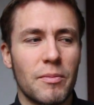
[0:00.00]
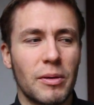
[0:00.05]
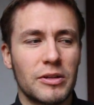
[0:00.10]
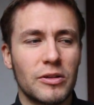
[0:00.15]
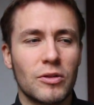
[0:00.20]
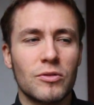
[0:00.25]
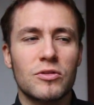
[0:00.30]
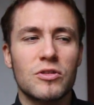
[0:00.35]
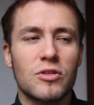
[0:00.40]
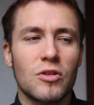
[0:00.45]
but
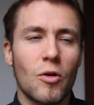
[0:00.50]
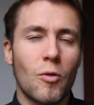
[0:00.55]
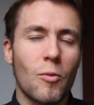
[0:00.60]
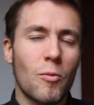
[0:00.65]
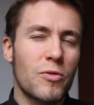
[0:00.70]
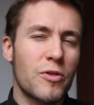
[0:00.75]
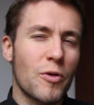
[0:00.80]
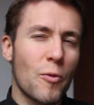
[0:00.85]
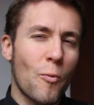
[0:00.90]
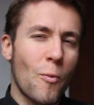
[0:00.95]

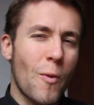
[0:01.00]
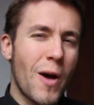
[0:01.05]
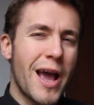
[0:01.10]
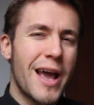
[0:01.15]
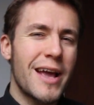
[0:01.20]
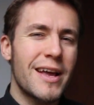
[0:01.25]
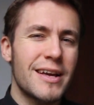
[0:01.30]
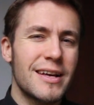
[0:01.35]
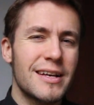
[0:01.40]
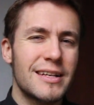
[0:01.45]
also the
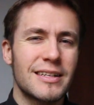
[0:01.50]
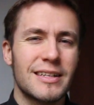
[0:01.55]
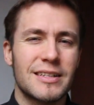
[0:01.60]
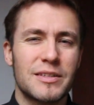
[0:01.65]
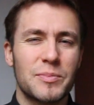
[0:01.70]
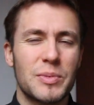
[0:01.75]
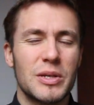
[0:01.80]
way he has